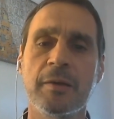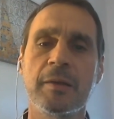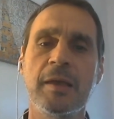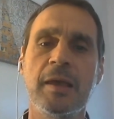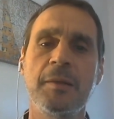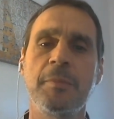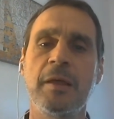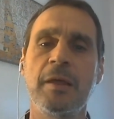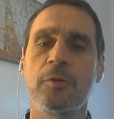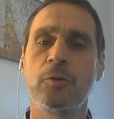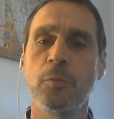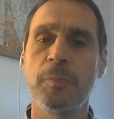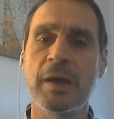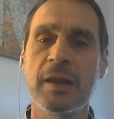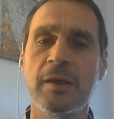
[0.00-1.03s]
get to
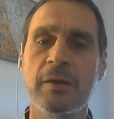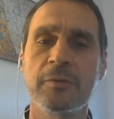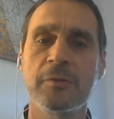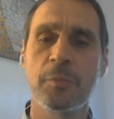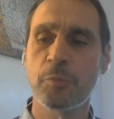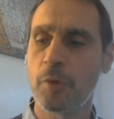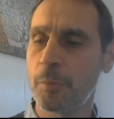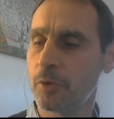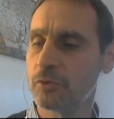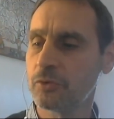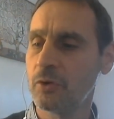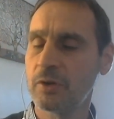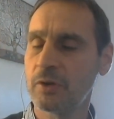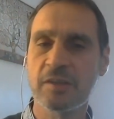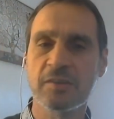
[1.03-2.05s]
better the
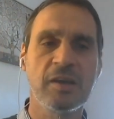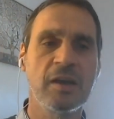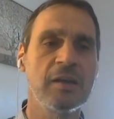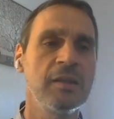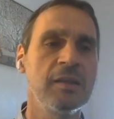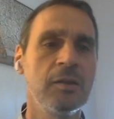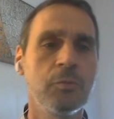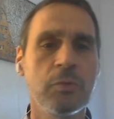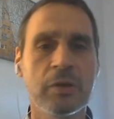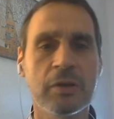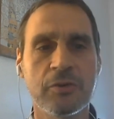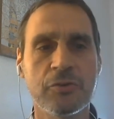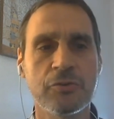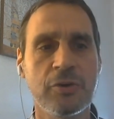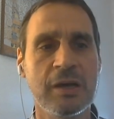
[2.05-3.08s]
proposal, decide it, we
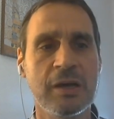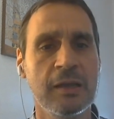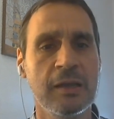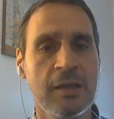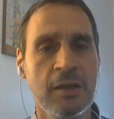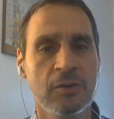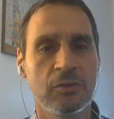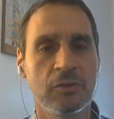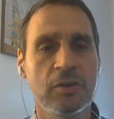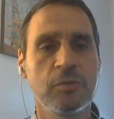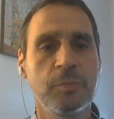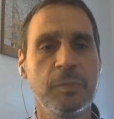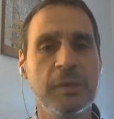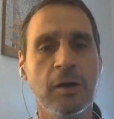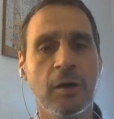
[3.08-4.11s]
can track. So it's
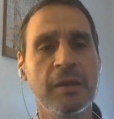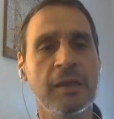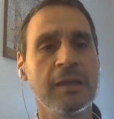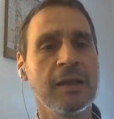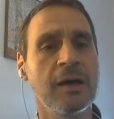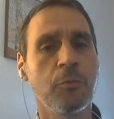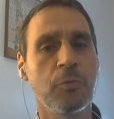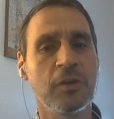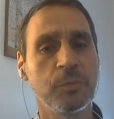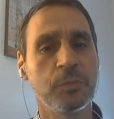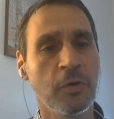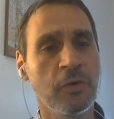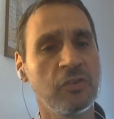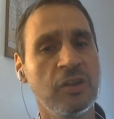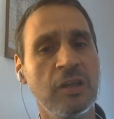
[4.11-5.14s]
becoming now
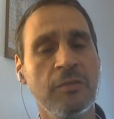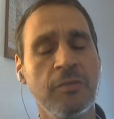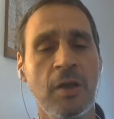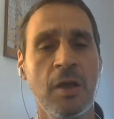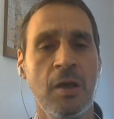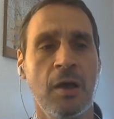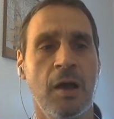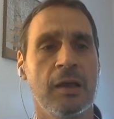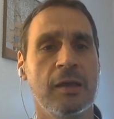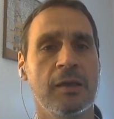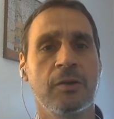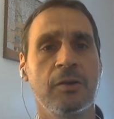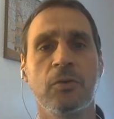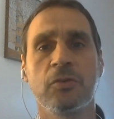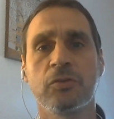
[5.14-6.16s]
responsive. I
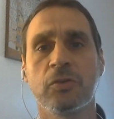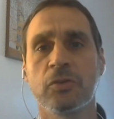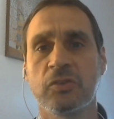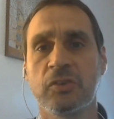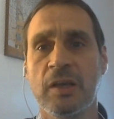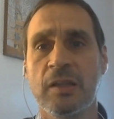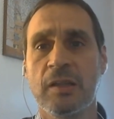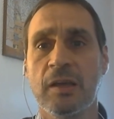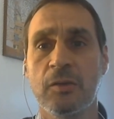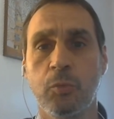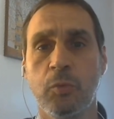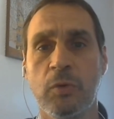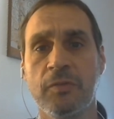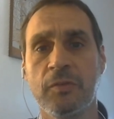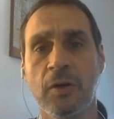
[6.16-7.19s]
can also say that
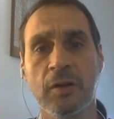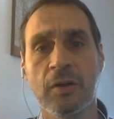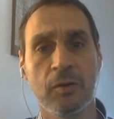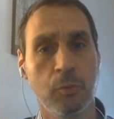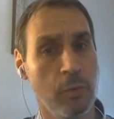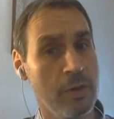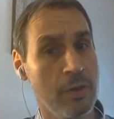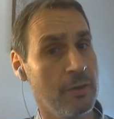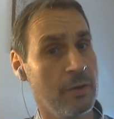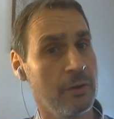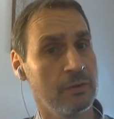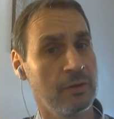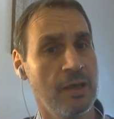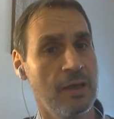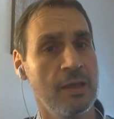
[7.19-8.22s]
we've done it
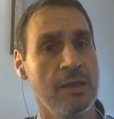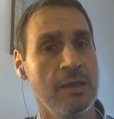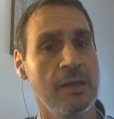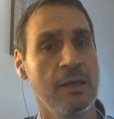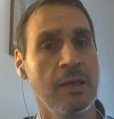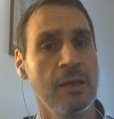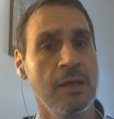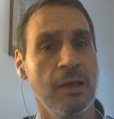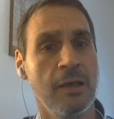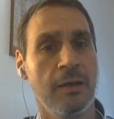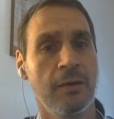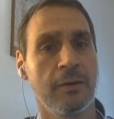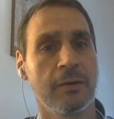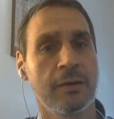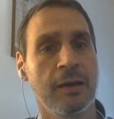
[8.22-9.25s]
without any
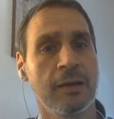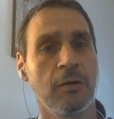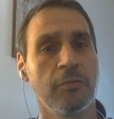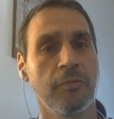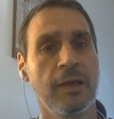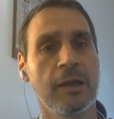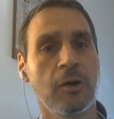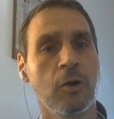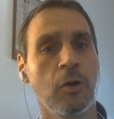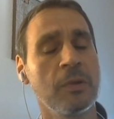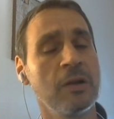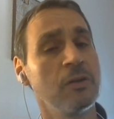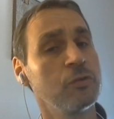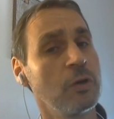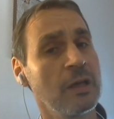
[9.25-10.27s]
kind of
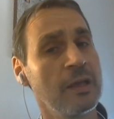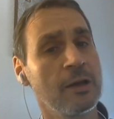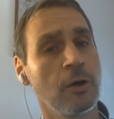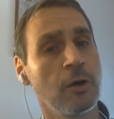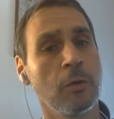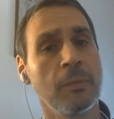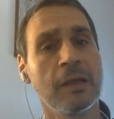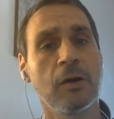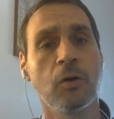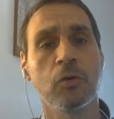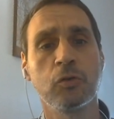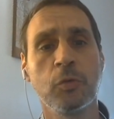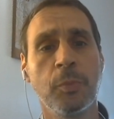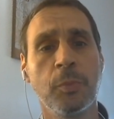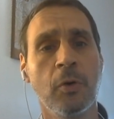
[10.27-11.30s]
economical
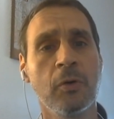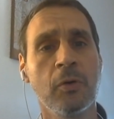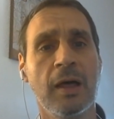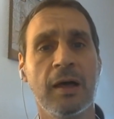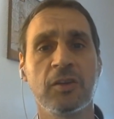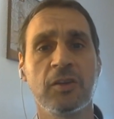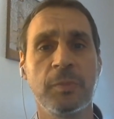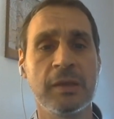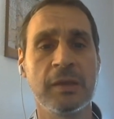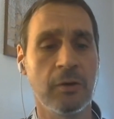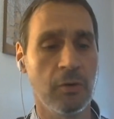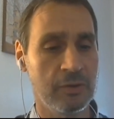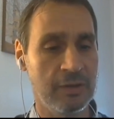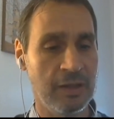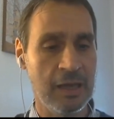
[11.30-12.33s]
support. That has been
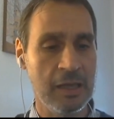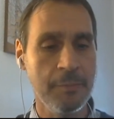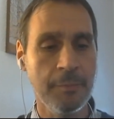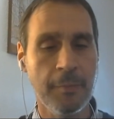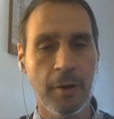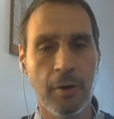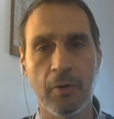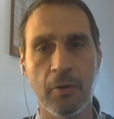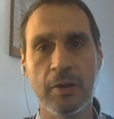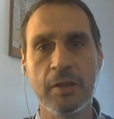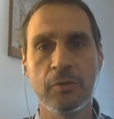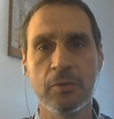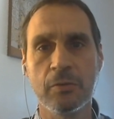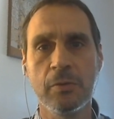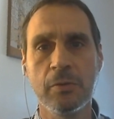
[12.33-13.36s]
our time only
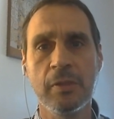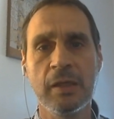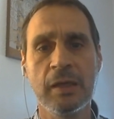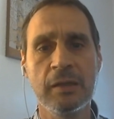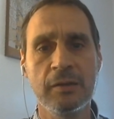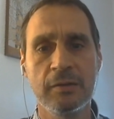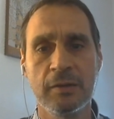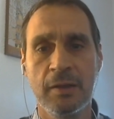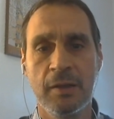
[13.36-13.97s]
to do that.